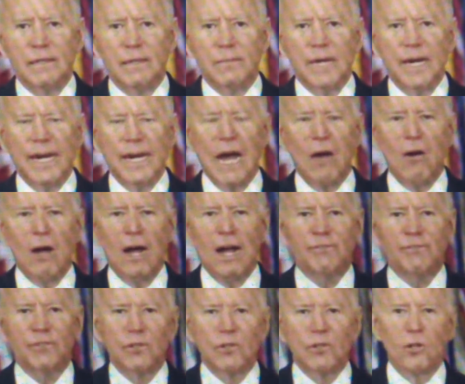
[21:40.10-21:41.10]
About how
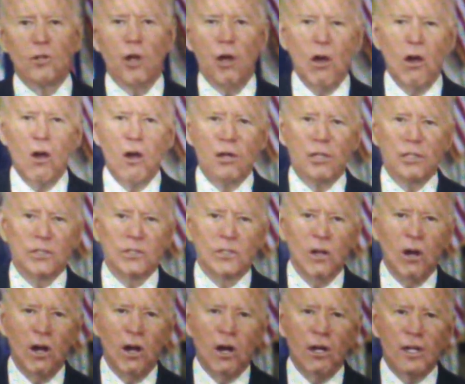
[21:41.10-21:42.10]
after long,
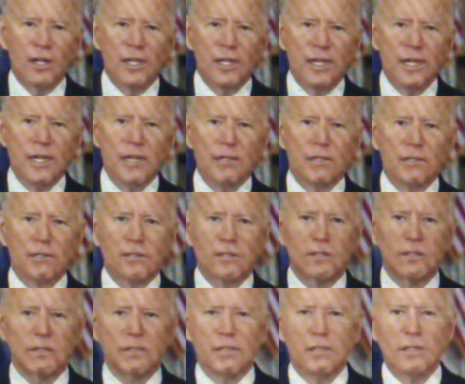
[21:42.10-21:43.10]
dark
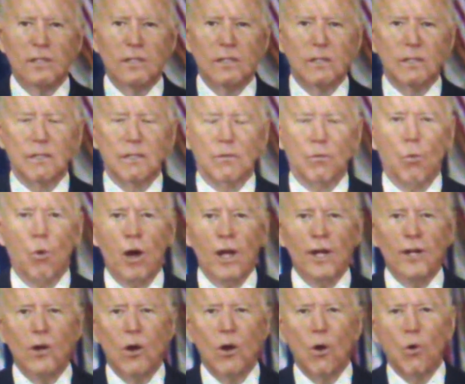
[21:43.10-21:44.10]
years,
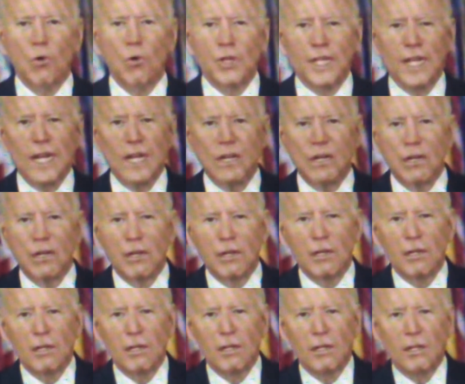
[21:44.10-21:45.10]
one whole year,
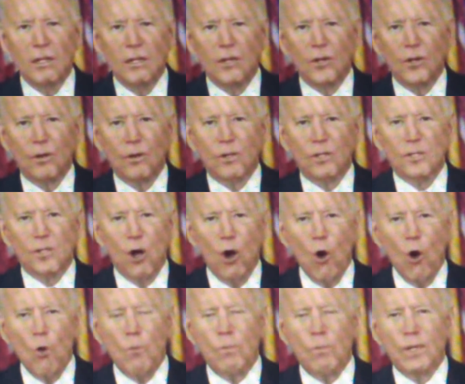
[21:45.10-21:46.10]
there is
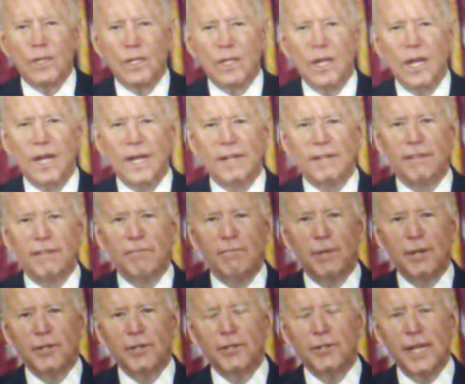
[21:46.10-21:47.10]
hope and light of
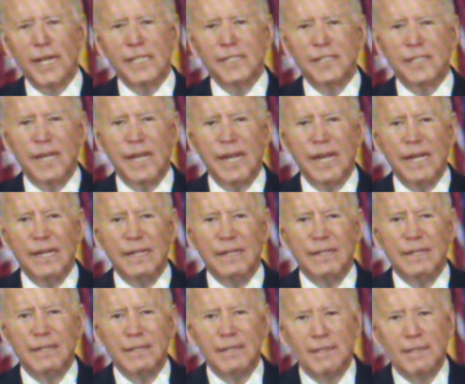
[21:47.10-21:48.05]
better days ahead.